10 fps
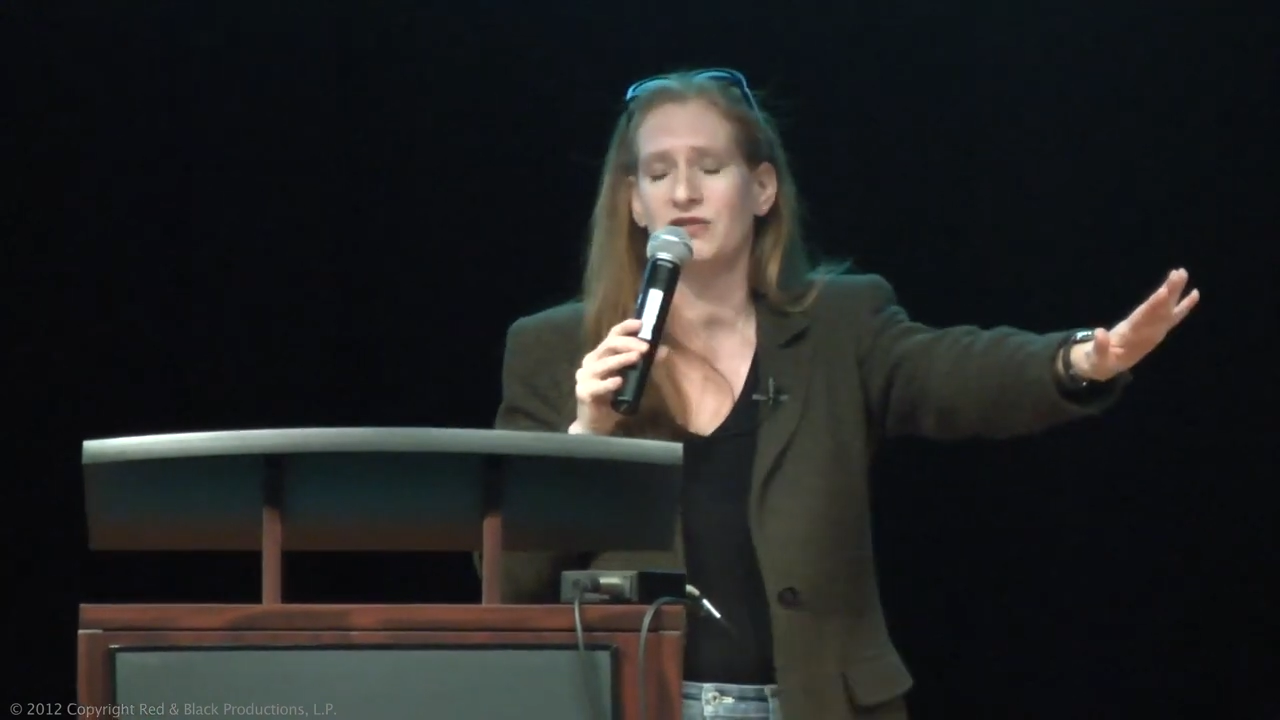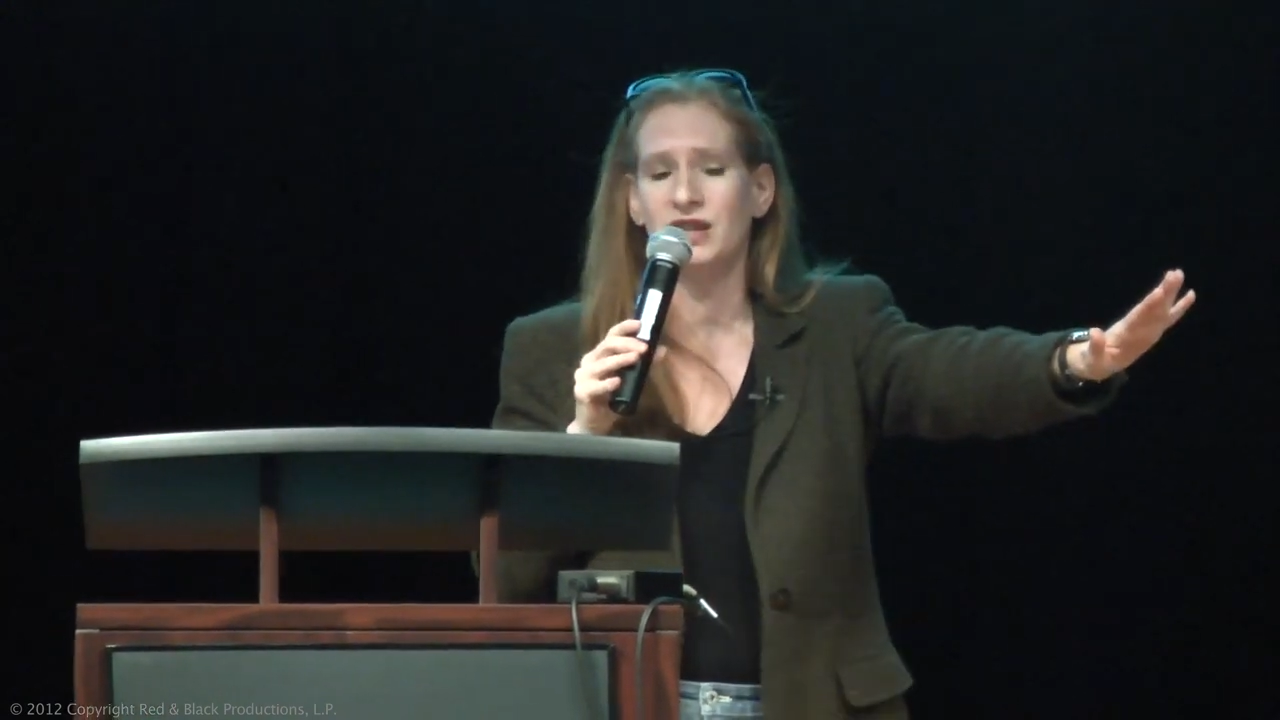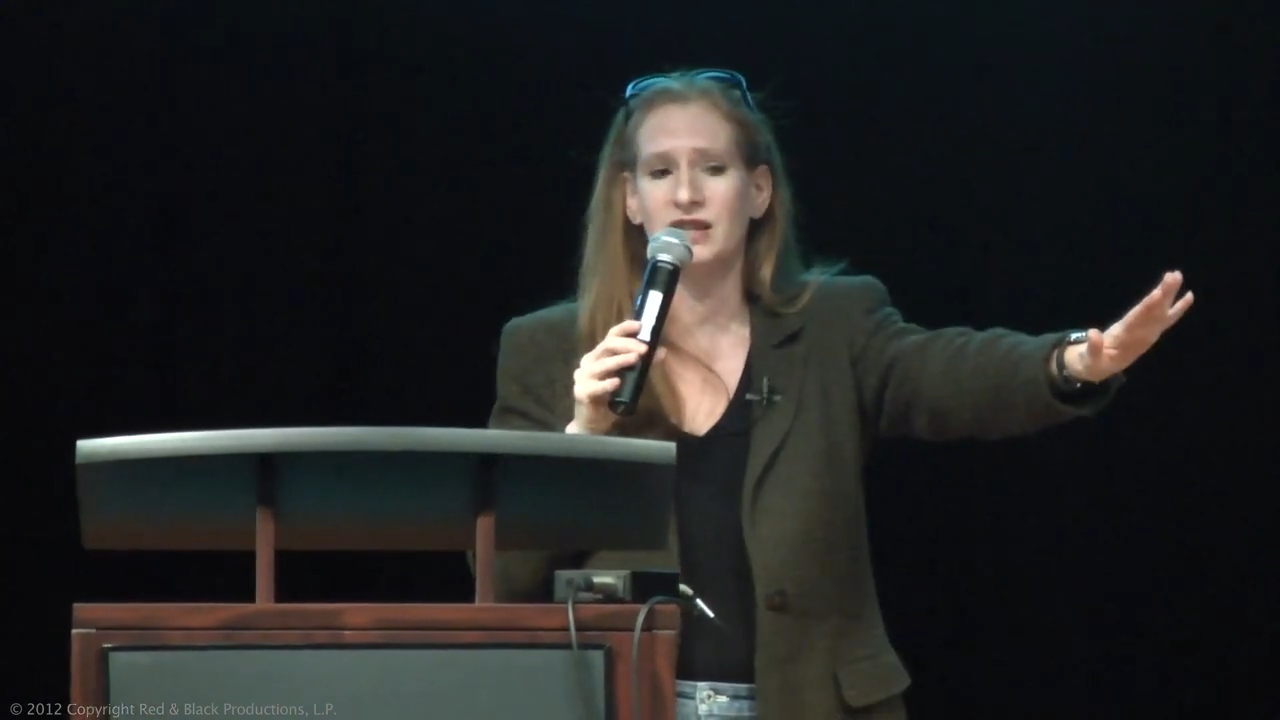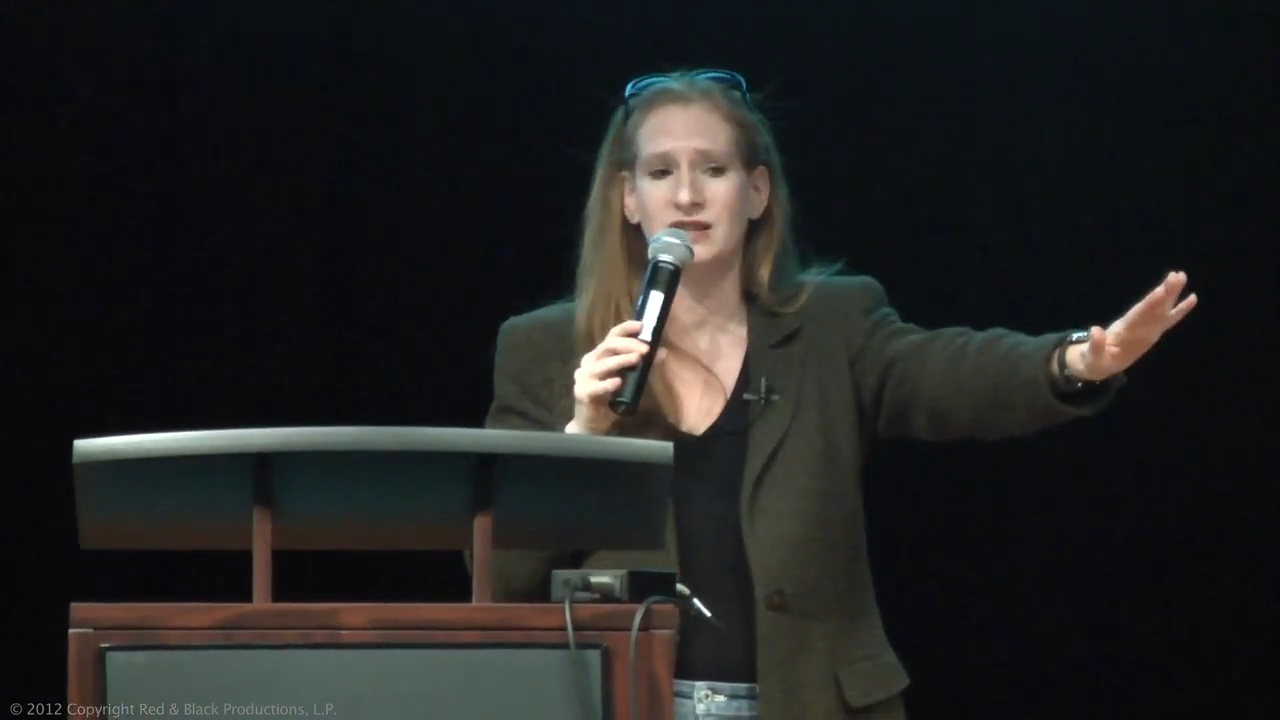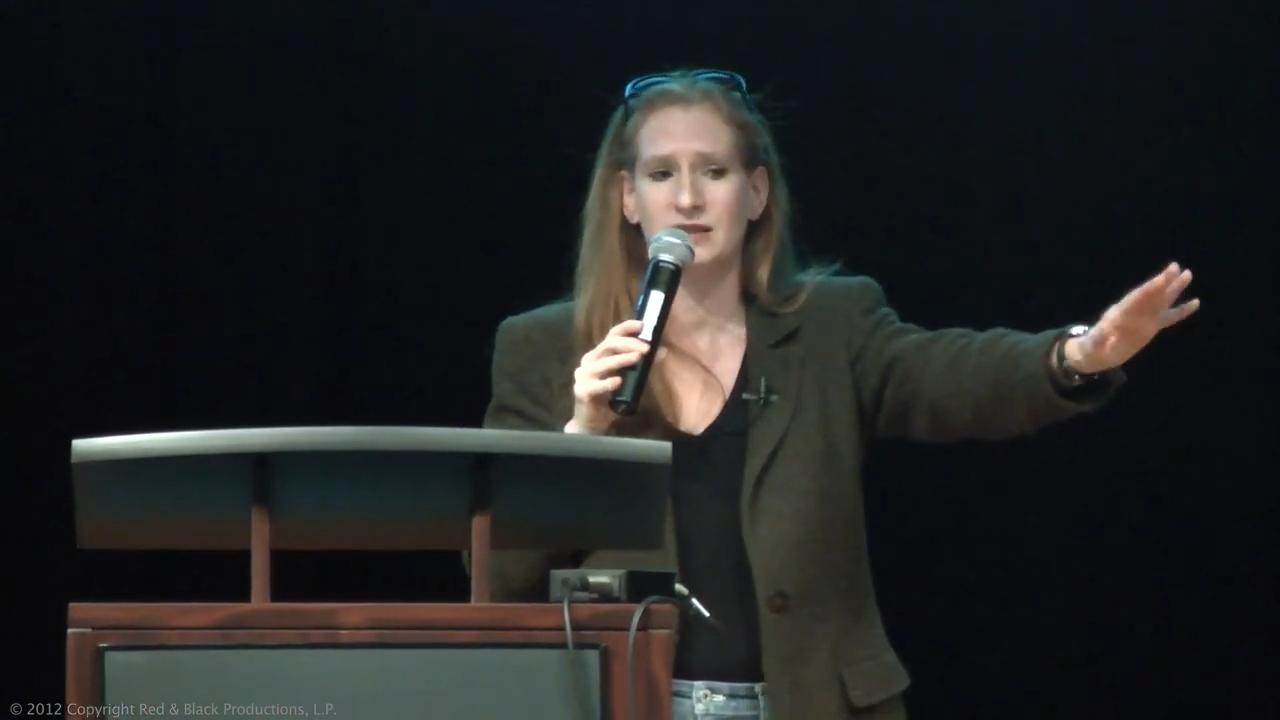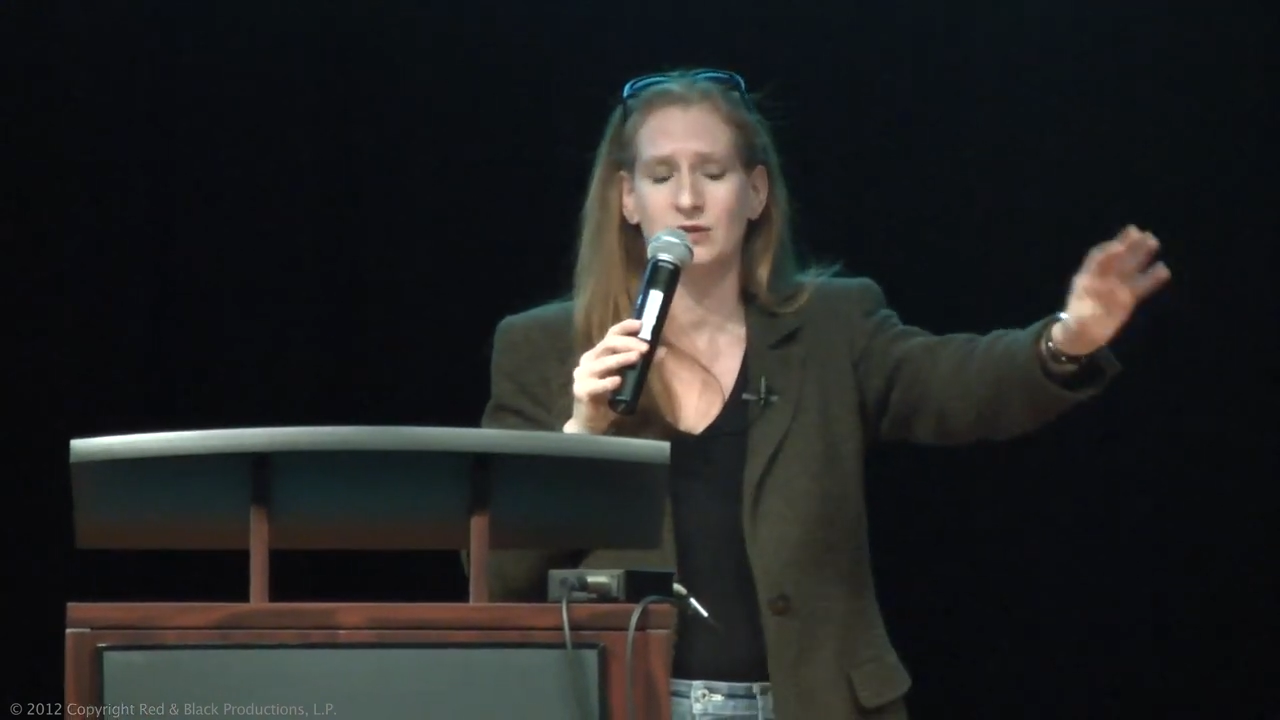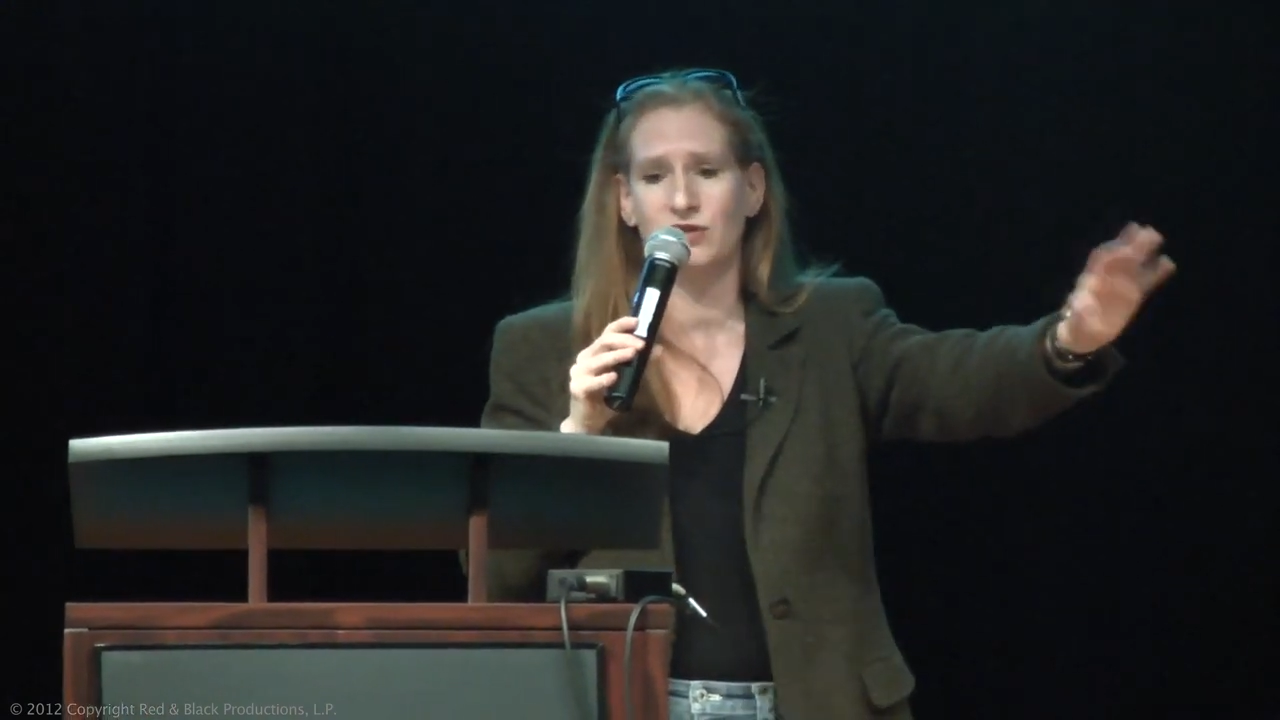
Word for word: of things,